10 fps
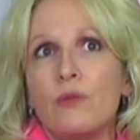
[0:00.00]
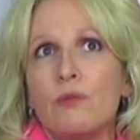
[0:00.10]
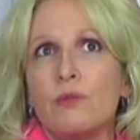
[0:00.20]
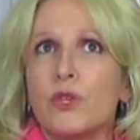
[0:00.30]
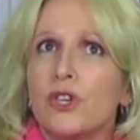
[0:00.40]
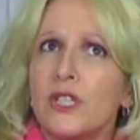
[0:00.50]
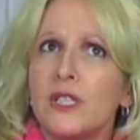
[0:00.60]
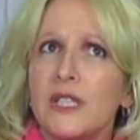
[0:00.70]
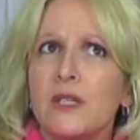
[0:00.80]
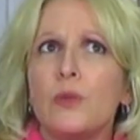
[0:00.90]

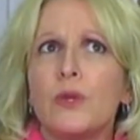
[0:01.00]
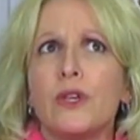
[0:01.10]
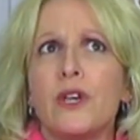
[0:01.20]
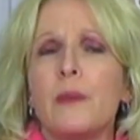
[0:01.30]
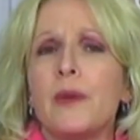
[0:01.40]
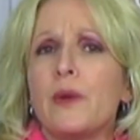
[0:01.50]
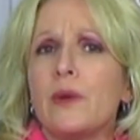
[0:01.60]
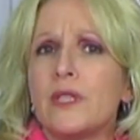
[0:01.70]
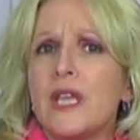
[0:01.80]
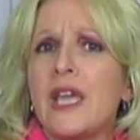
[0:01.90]
Currently, we're about
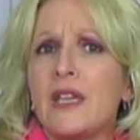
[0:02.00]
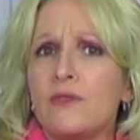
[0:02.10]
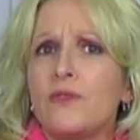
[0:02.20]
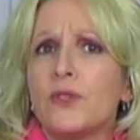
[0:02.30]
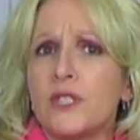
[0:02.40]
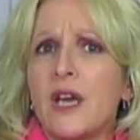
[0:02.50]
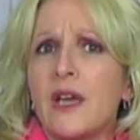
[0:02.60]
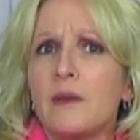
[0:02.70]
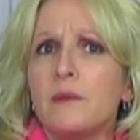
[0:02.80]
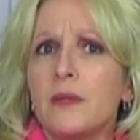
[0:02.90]
8
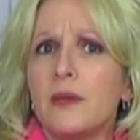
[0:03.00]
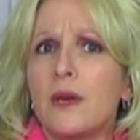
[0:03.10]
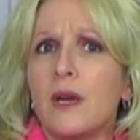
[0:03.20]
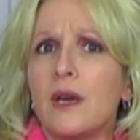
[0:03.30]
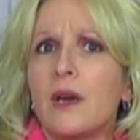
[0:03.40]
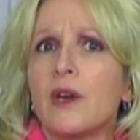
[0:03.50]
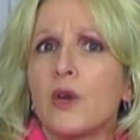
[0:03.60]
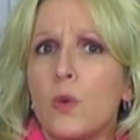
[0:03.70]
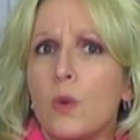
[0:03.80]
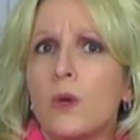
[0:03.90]
full-time on our
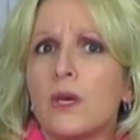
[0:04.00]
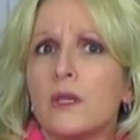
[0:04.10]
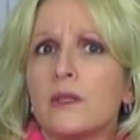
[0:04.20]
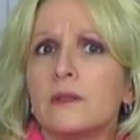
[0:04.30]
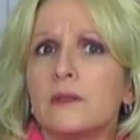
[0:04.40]
core